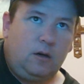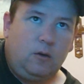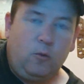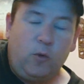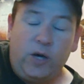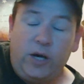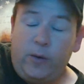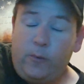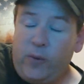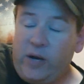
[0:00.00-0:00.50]

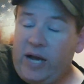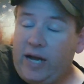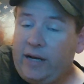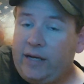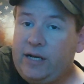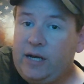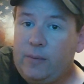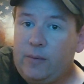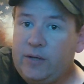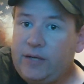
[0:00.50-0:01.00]
We got
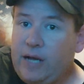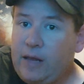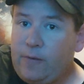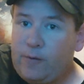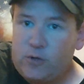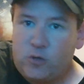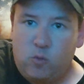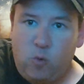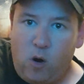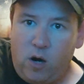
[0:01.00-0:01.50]
to come
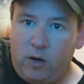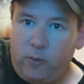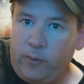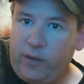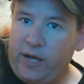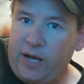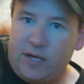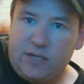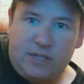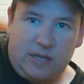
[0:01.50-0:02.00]
together as one.
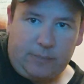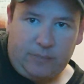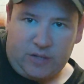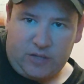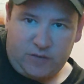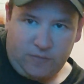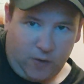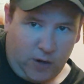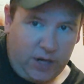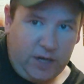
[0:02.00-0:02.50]
We got to stop
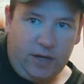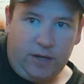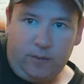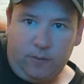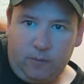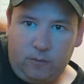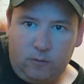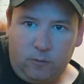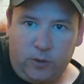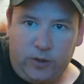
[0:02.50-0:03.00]
this
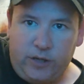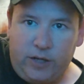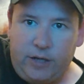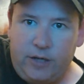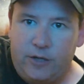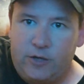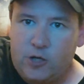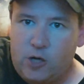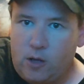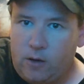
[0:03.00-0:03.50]
fighting within
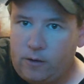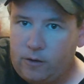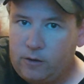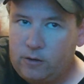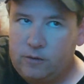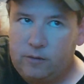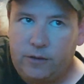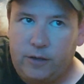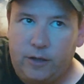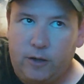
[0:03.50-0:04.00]
each other,
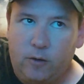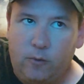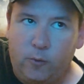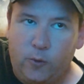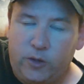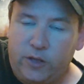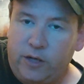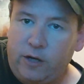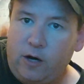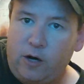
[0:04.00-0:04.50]

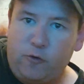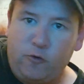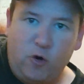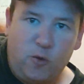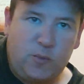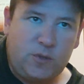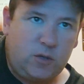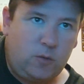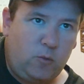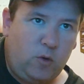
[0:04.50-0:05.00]
within our
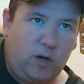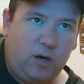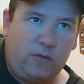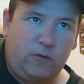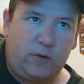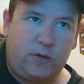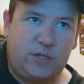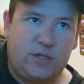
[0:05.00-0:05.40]
groups and whatever.